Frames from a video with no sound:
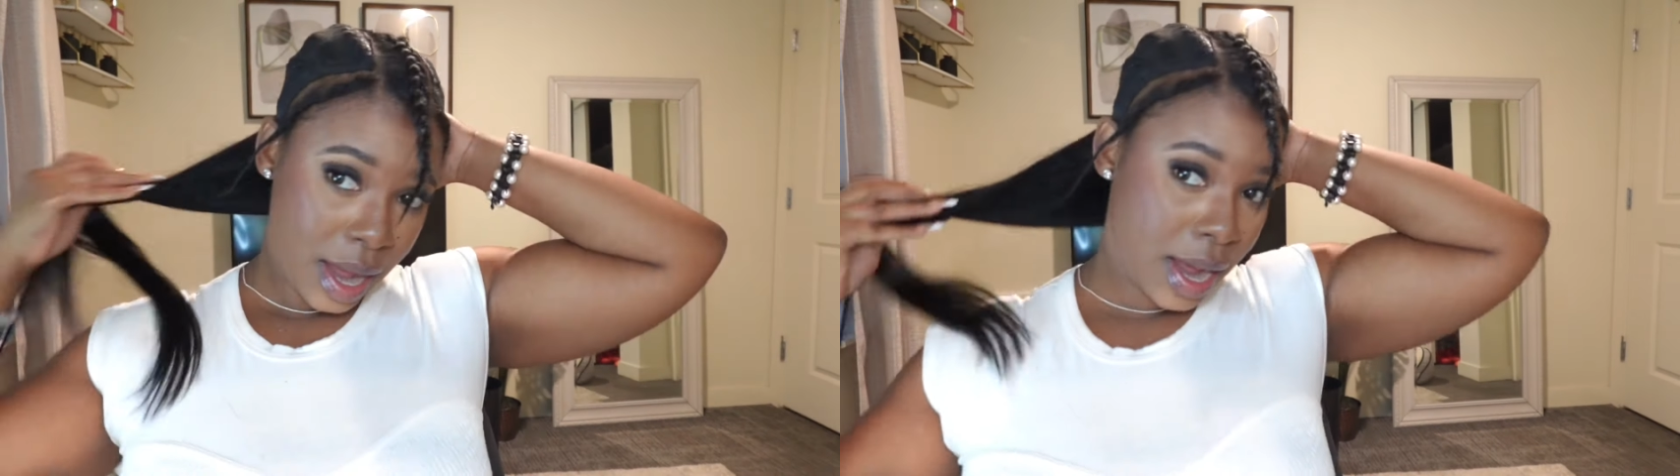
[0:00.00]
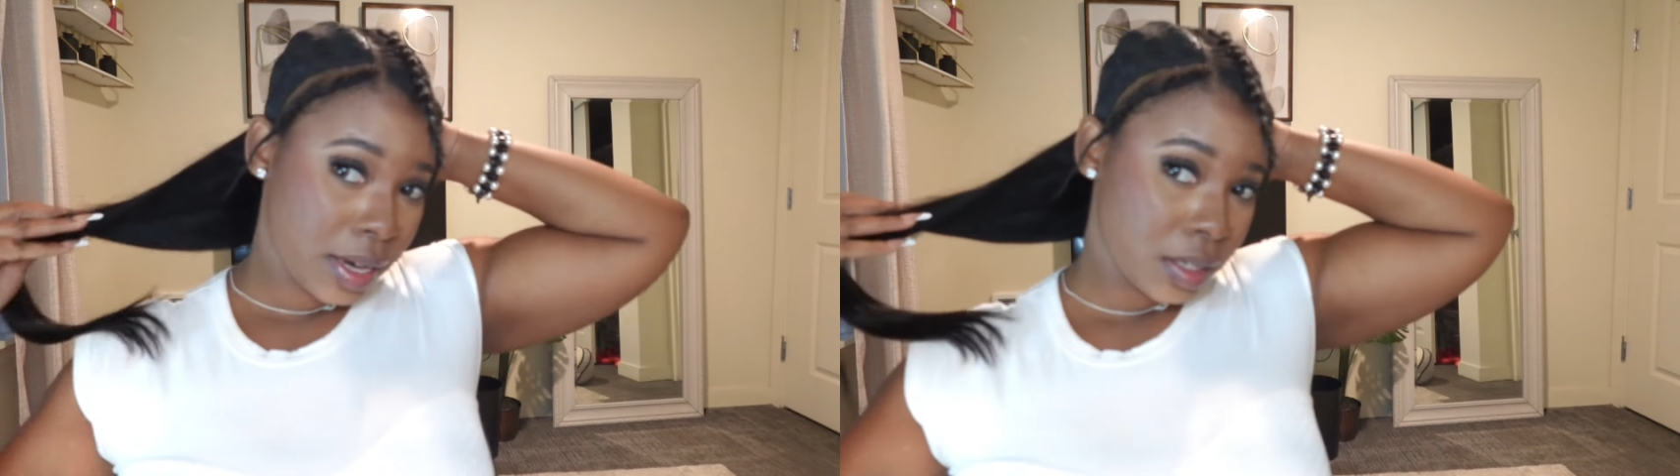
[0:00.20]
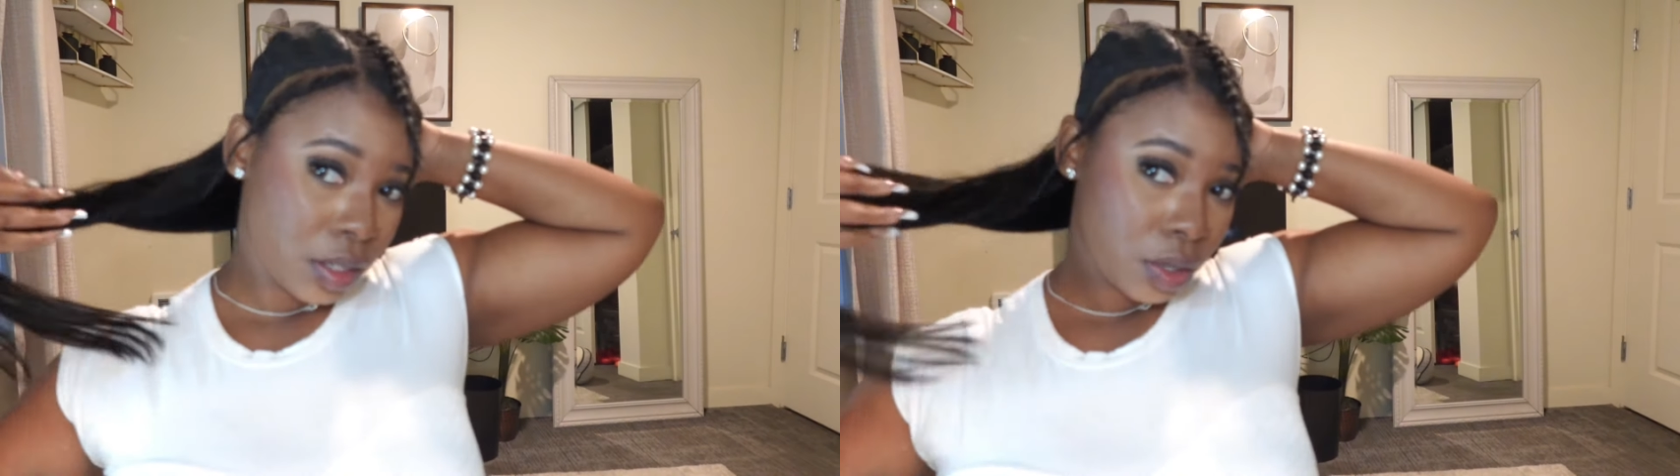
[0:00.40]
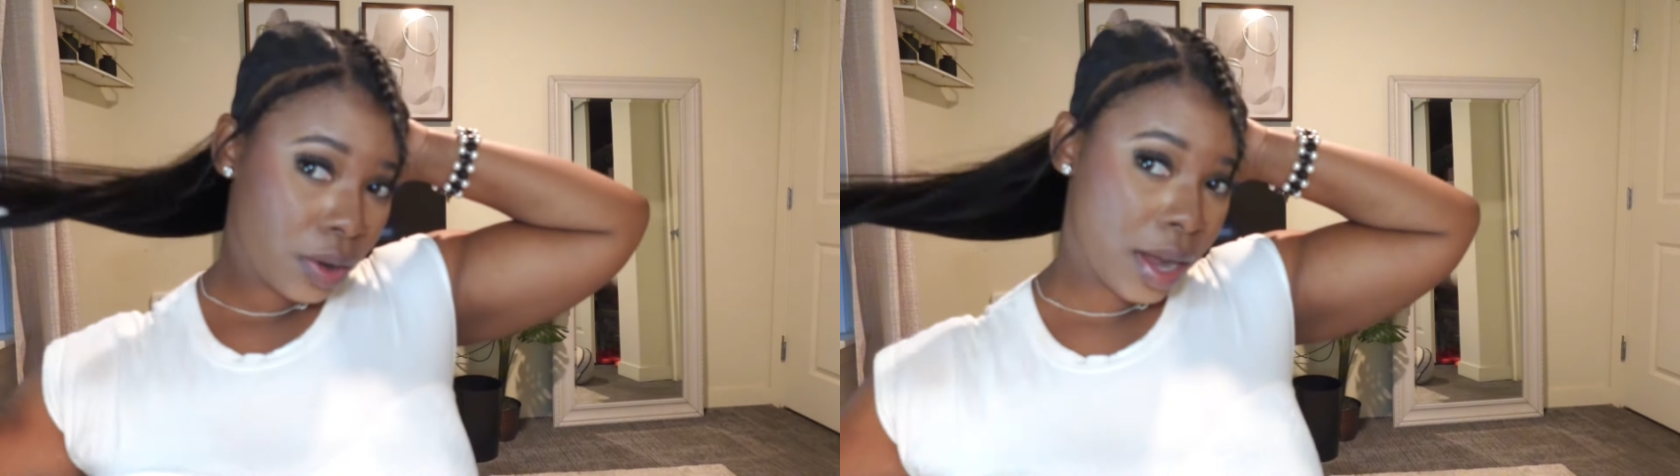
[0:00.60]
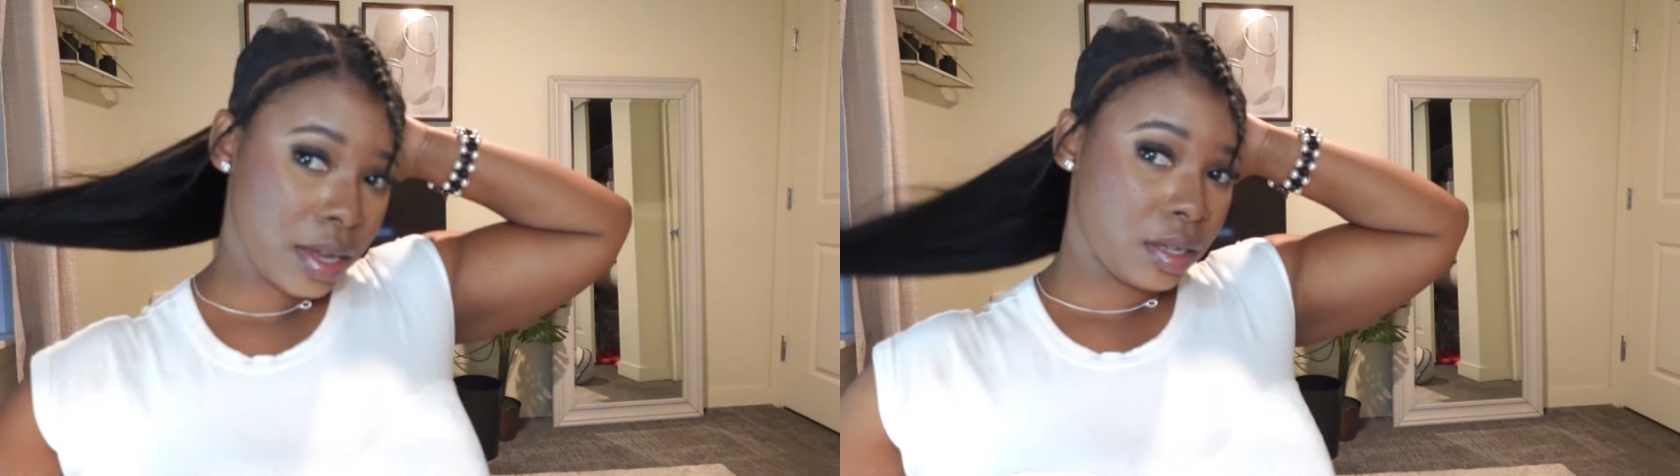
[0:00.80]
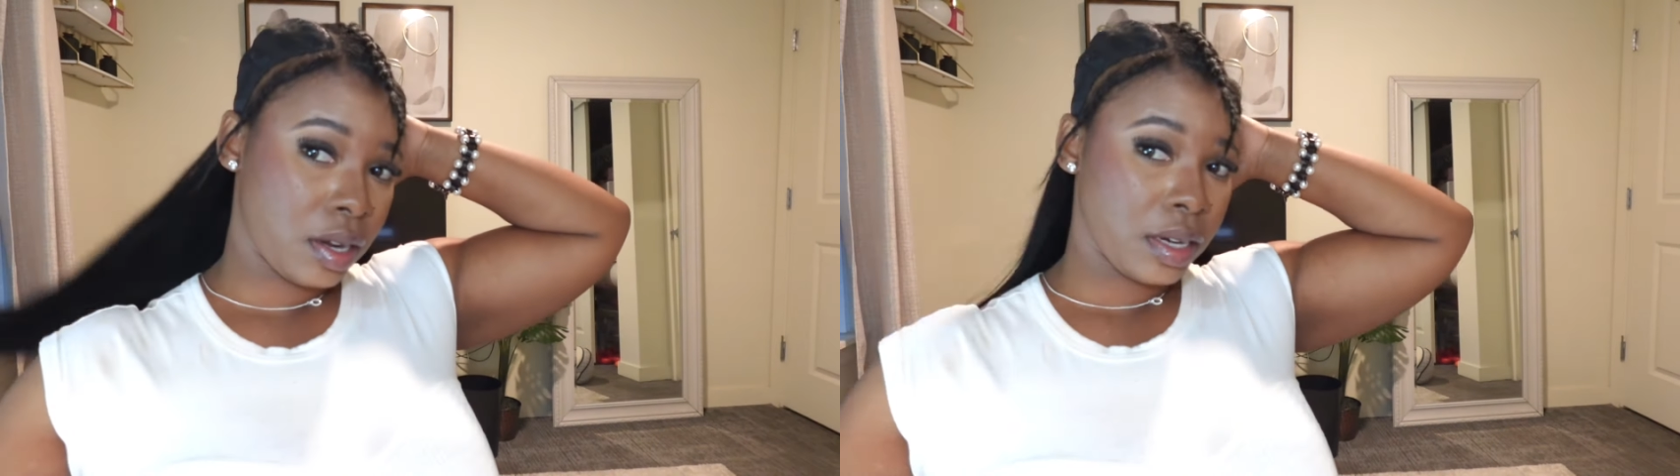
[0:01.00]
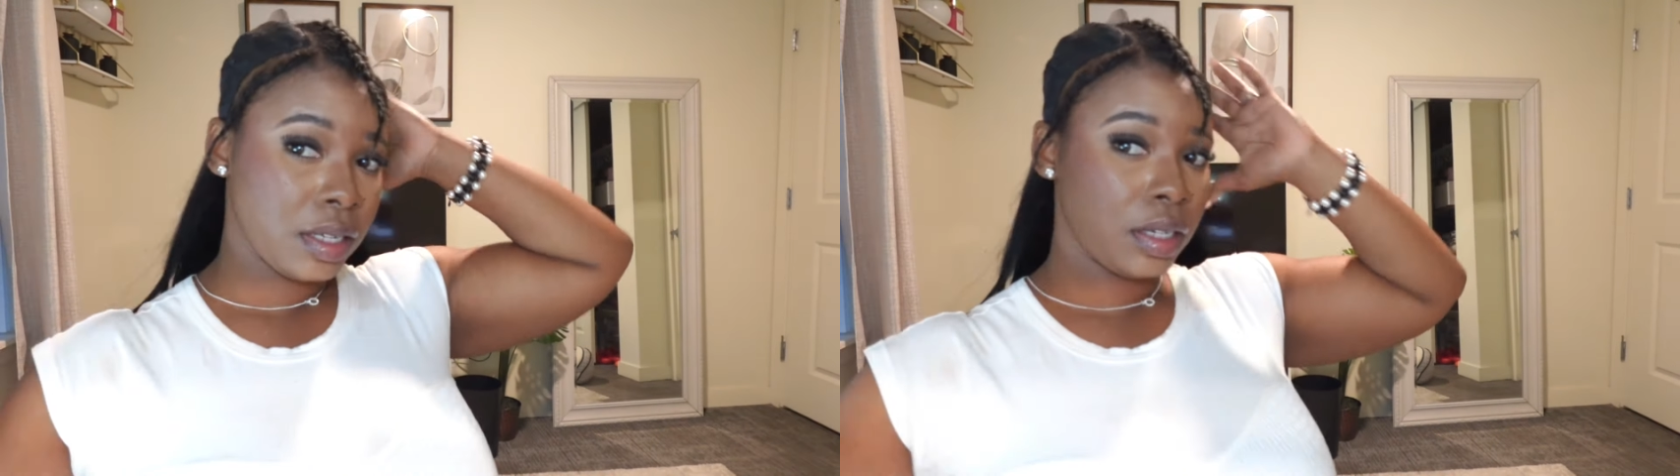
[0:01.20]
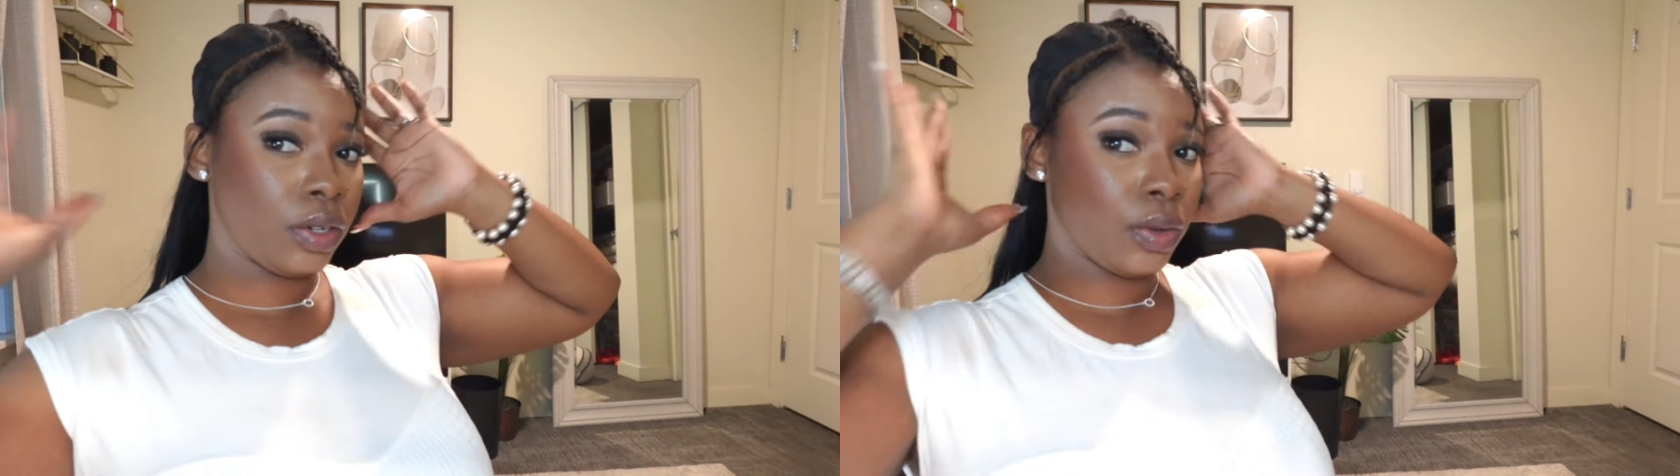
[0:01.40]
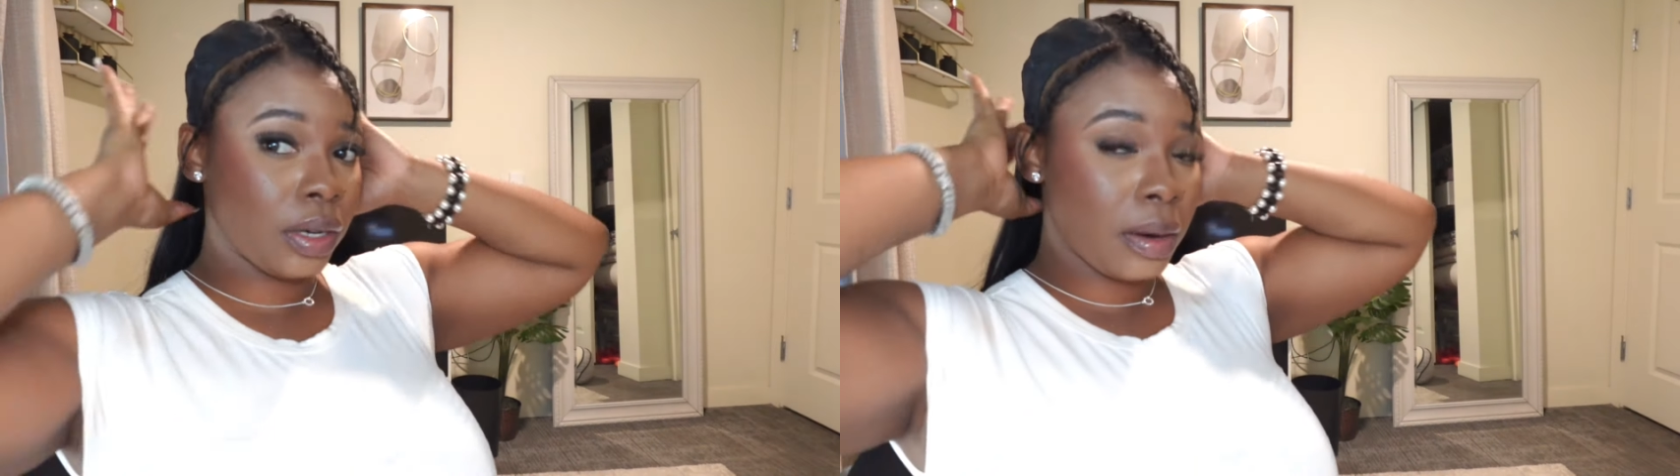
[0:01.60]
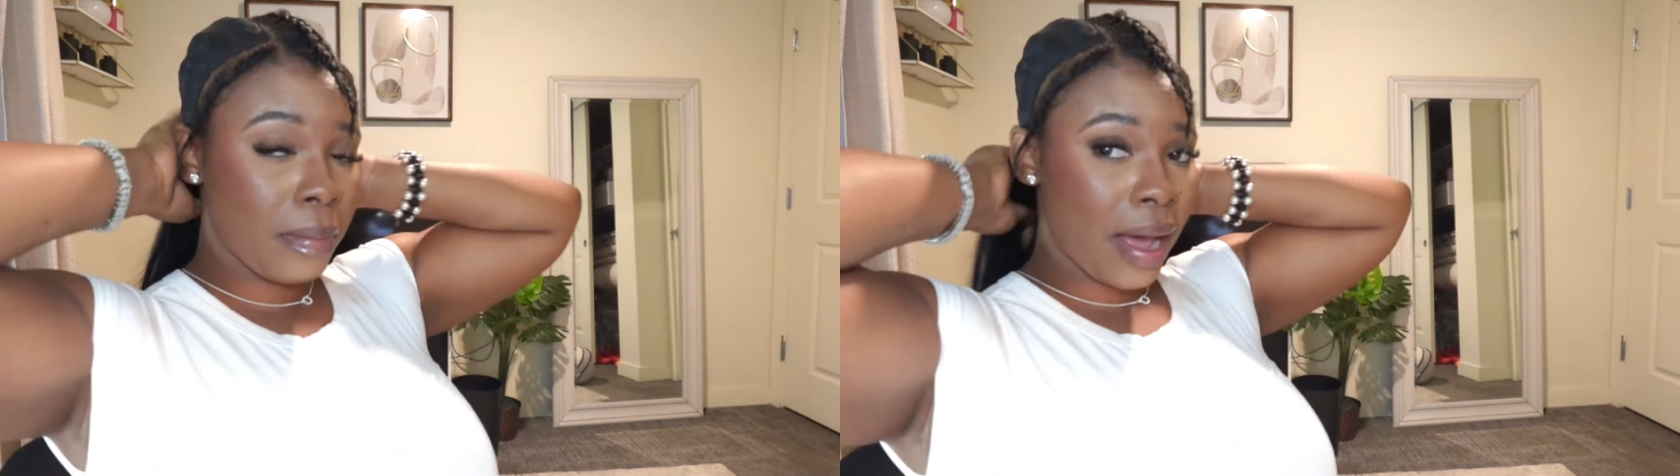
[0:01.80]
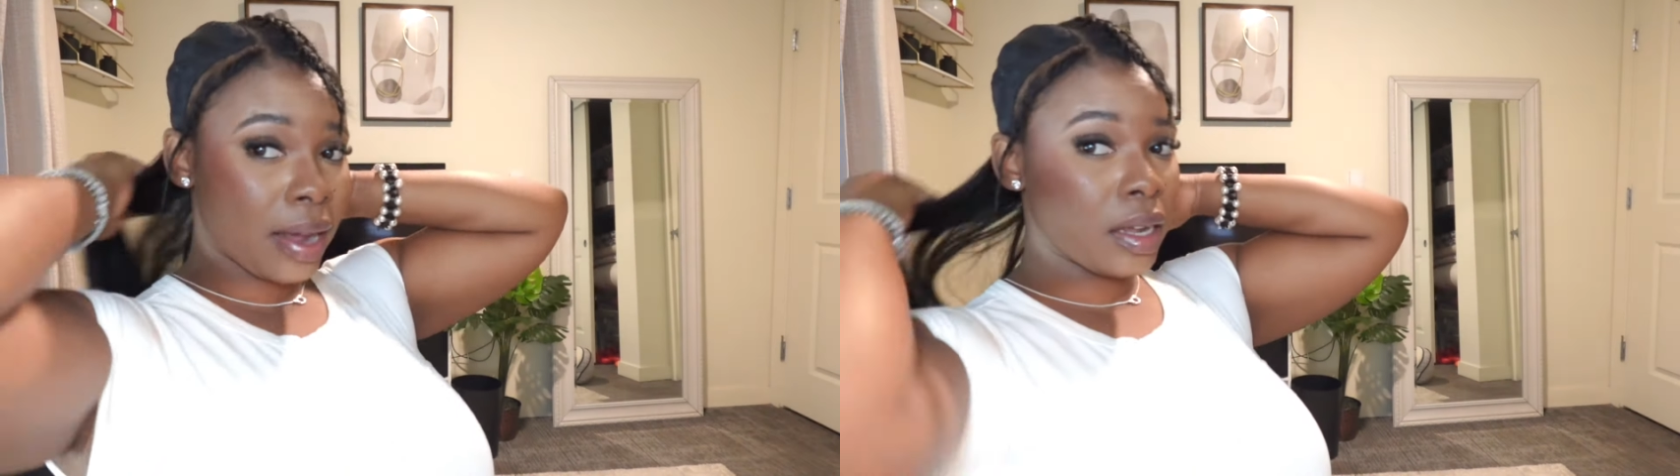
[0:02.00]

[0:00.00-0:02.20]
and so I started doing the back.